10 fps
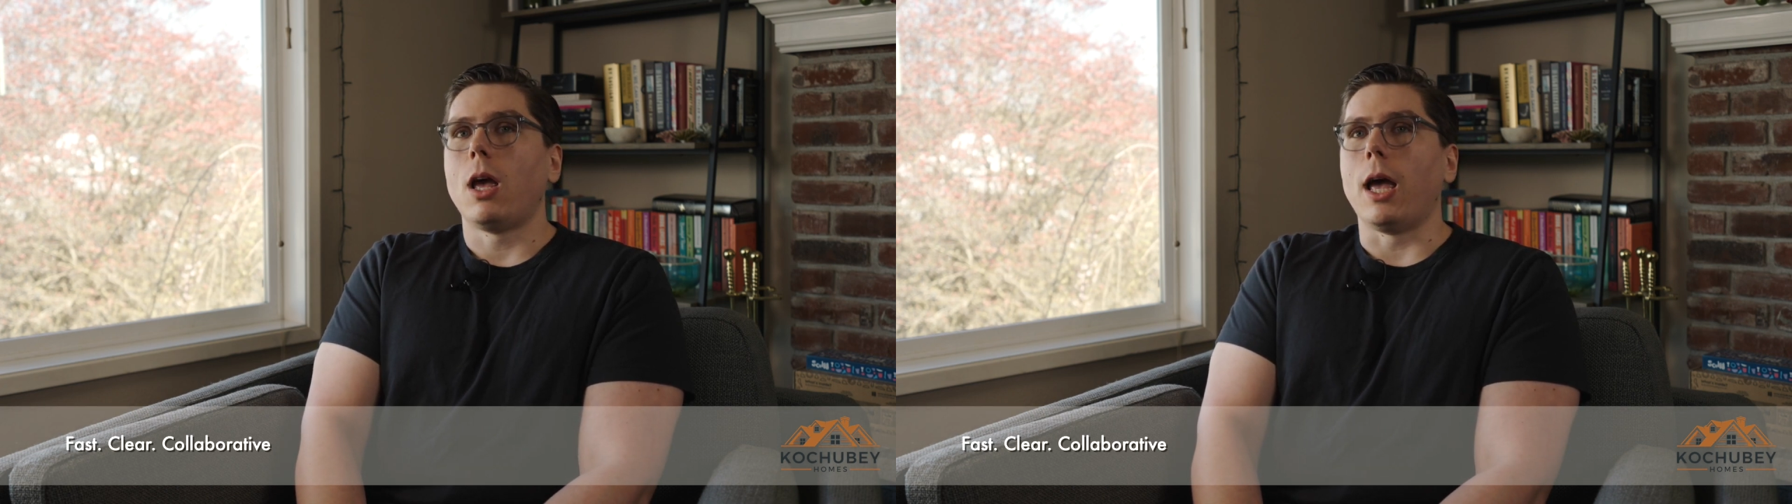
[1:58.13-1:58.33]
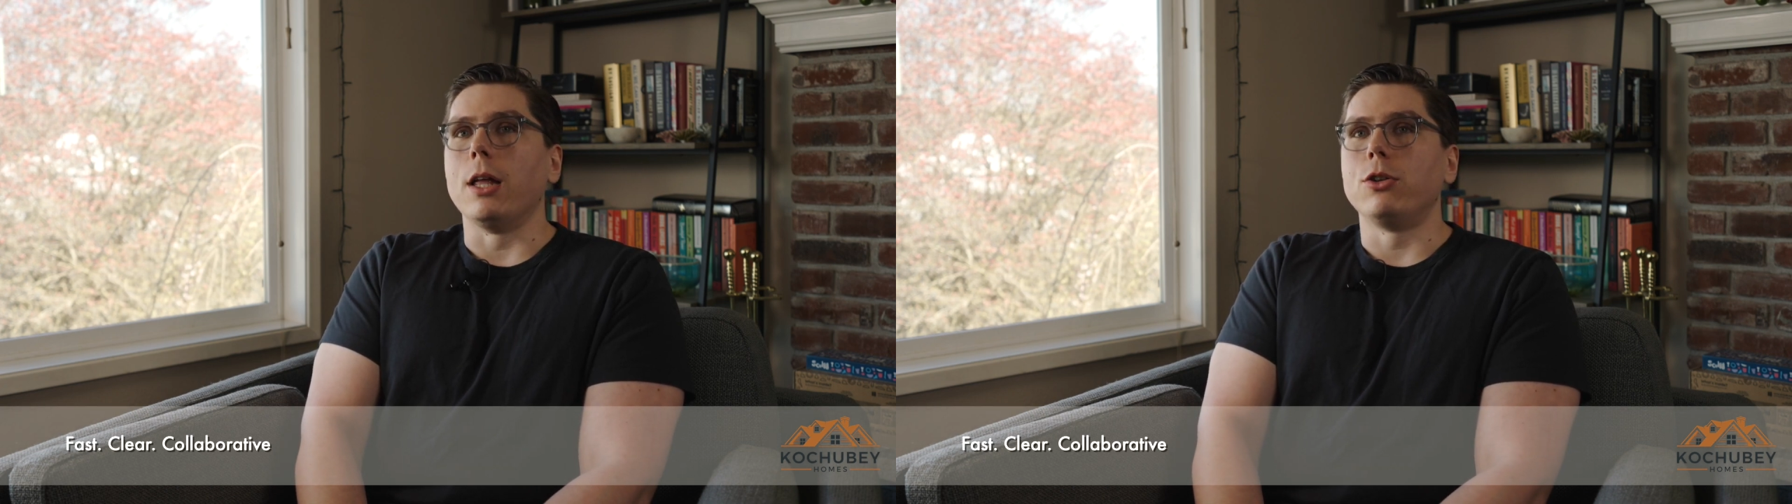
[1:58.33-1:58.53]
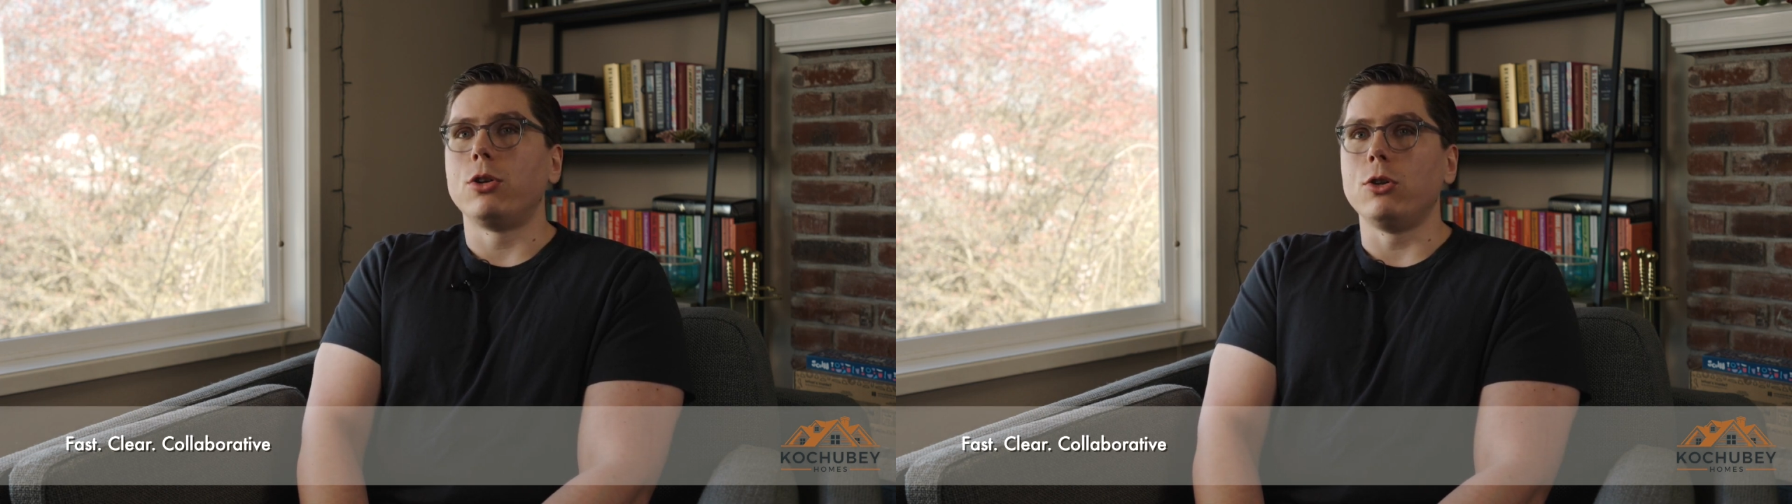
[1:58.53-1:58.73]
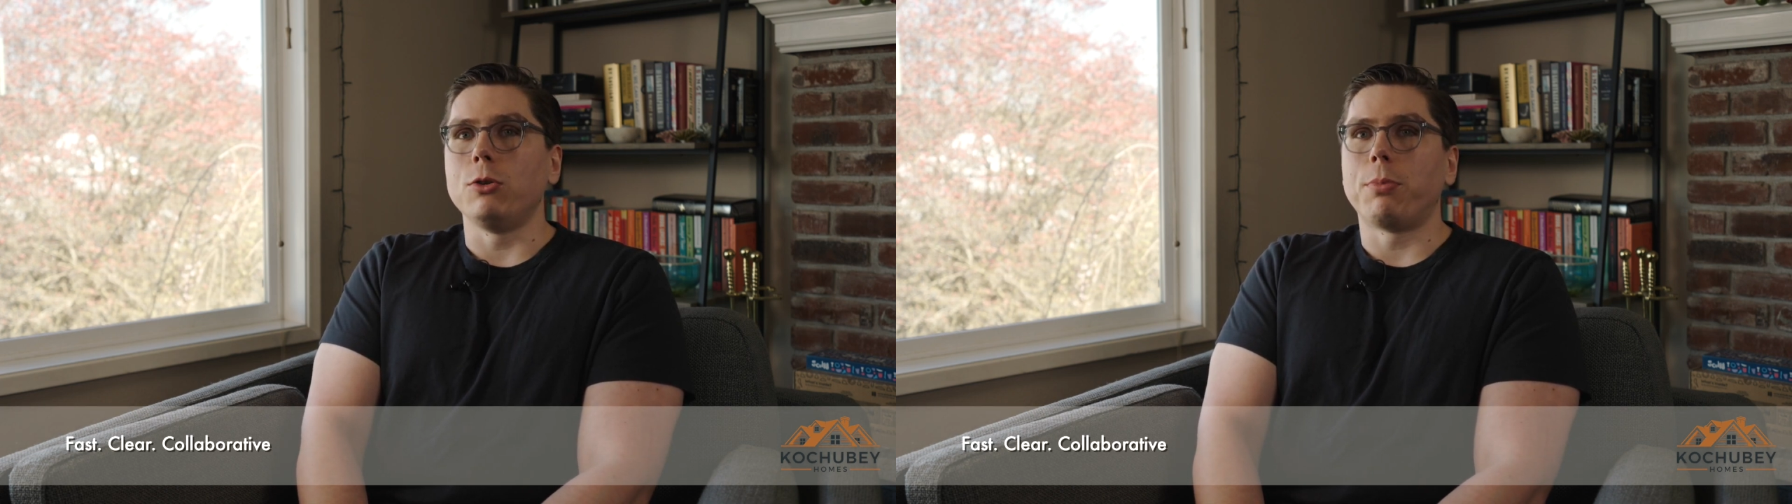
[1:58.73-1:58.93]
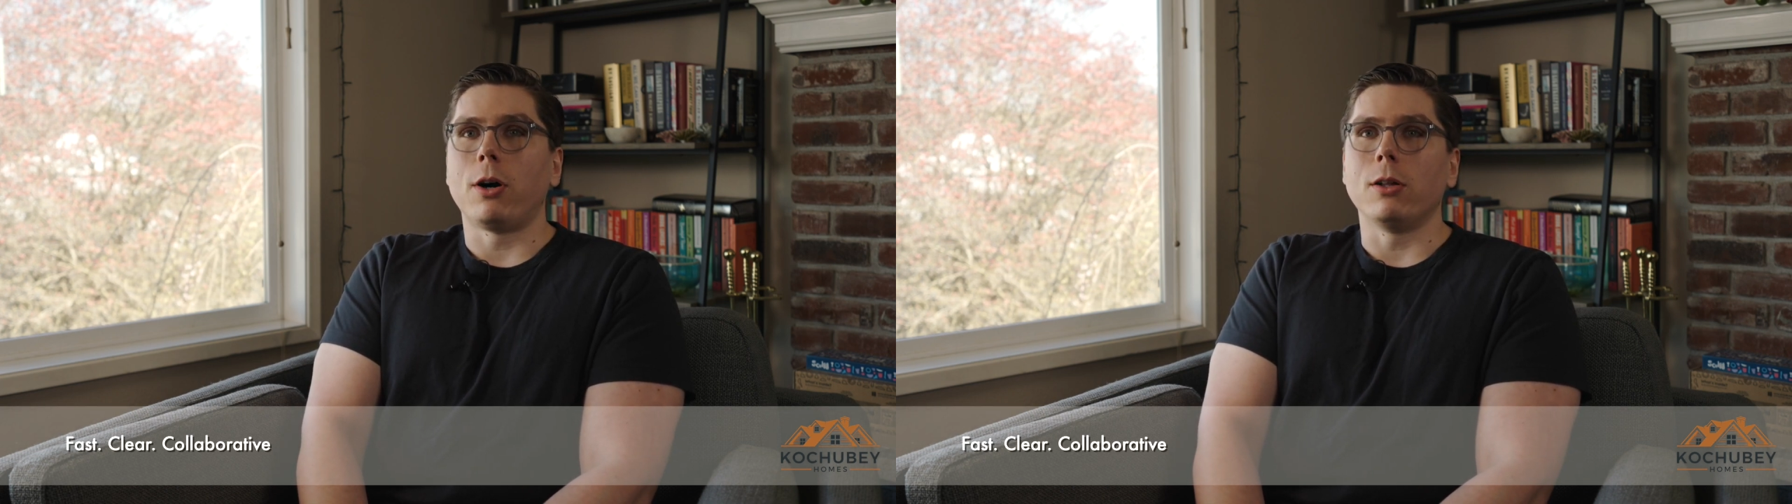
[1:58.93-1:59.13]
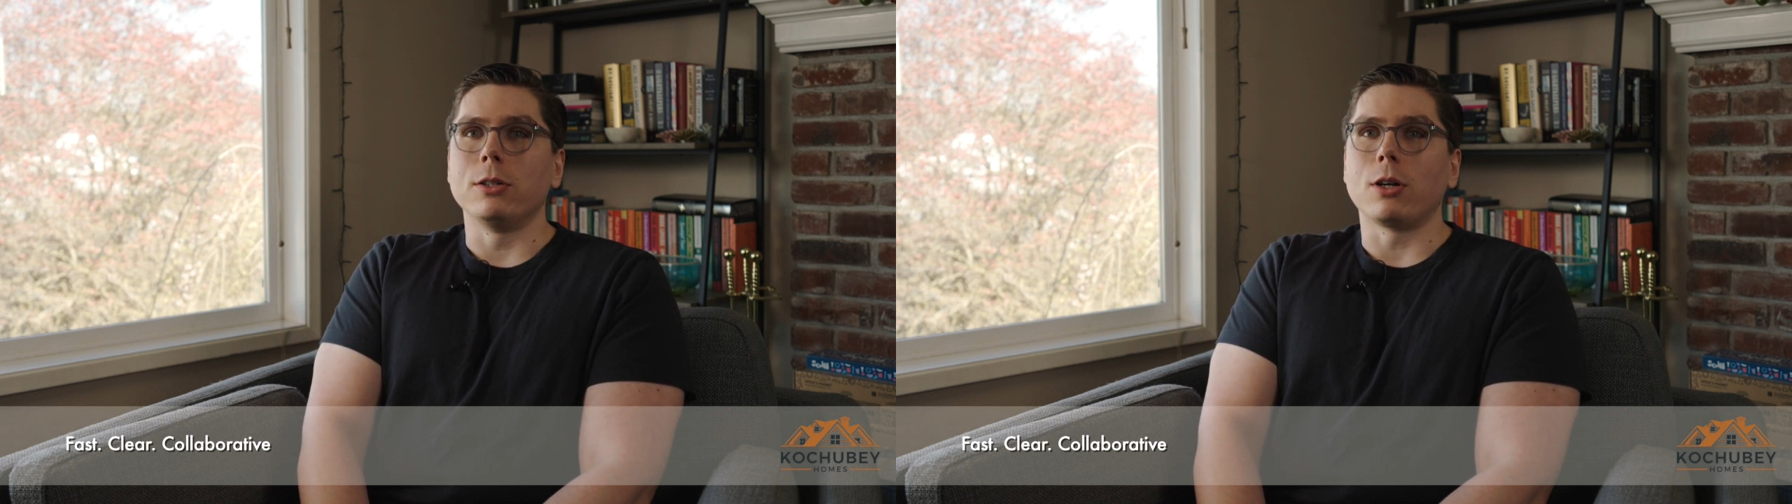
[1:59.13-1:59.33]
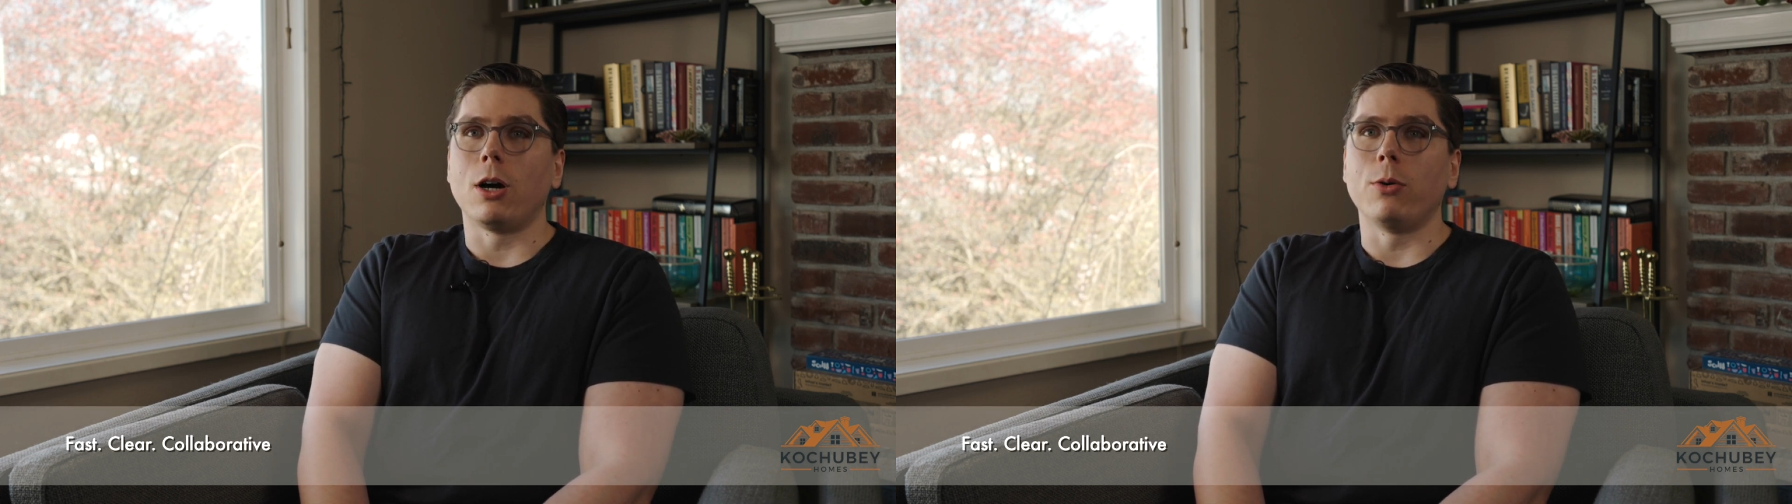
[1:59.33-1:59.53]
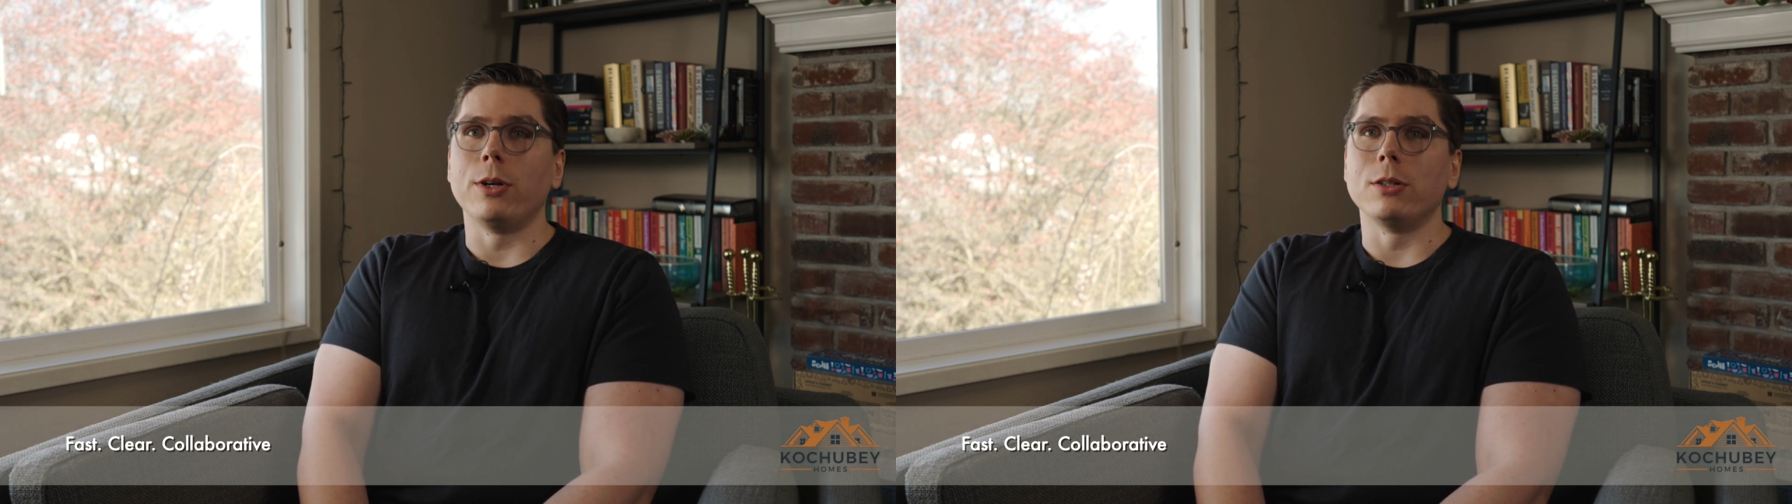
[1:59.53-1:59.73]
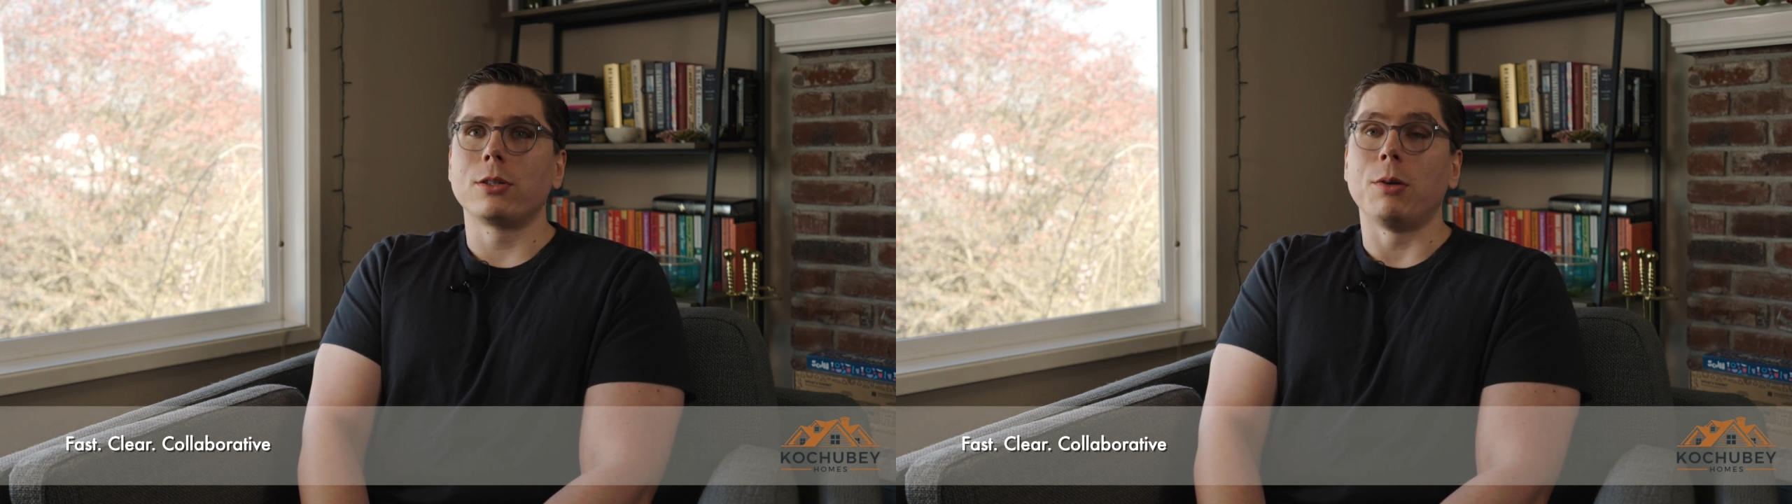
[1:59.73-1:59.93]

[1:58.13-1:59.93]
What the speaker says: and 2, Paul is always